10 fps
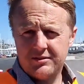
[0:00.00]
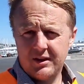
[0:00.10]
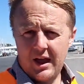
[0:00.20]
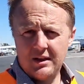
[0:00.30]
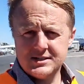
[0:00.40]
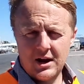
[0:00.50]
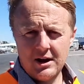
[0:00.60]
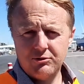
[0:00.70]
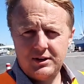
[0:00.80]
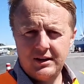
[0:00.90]
Okay, so
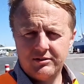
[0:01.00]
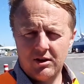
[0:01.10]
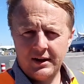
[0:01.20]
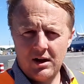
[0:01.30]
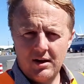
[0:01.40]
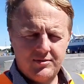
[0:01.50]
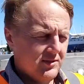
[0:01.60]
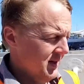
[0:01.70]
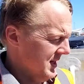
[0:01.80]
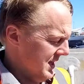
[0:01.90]
100-year design life.
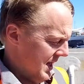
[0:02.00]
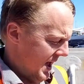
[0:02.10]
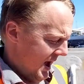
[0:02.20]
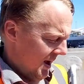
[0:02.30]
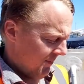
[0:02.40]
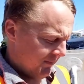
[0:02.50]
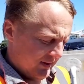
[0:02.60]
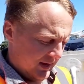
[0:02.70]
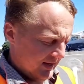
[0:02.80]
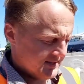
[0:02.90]

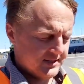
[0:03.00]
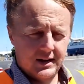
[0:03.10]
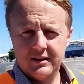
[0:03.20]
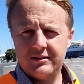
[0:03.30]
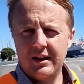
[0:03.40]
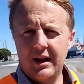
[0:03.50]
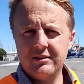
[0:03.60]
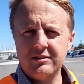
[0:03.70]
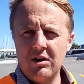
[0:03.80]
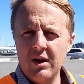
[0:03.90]
Excellent
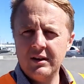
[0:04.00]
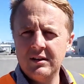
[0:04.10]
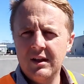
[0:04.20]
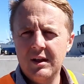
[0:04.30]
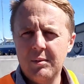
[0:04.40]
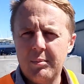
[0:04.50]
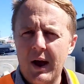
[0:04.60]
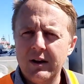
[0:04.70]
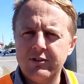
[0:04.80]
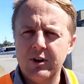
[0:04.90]
design
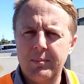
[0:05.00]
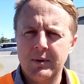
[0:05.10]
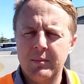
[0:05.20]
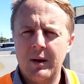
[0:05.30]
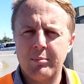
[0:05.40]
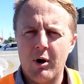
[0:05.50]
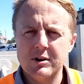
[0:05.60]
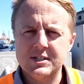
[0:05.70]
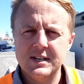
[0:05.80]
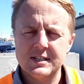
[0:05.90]
partnership and
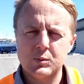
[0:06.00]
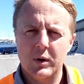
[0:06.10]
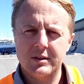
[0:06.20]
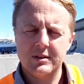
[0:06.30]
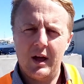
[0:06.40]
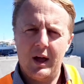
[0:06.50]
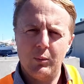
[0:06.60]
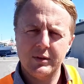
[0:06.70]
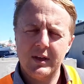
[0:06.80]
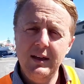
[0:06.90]
process with
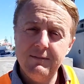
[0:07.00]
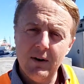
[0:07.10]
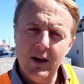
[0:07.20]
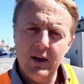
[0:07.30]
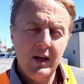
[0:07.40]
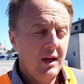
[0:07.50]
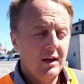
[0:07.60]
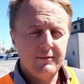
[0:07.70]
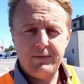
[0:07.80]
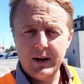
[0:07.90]
Aoife,
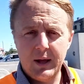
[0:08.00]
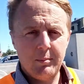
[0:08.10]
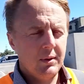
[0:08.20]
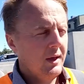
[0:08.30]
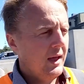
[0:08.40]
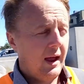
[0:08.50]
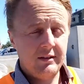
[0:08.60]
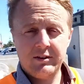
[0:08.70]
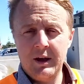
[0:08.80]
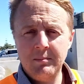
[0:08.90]
Philip and
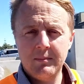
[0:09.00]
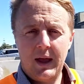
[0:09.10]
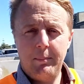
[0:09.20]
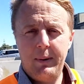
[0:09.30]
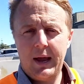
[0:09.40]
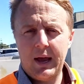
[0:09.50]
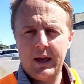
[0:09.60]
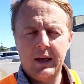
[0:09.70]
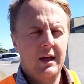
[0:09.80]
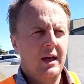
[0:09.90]
Tim at Beca.
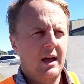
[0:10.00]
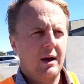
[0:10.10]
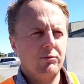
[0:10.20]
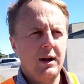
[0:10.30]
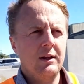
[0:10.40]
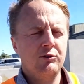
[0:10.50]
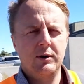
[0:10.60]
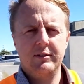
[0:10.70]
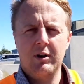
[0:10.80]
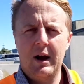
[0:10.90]
I really enjoyed
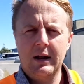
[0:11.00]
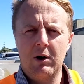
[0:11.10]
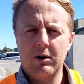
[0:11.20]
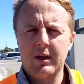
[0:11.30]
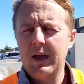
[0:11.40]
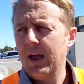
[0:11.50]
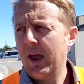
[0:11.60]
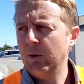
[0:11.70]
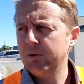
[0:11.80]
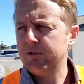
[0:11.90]
the dialogue,
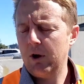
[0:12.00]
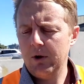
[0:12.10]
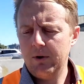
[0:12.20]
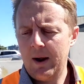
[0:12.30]
and also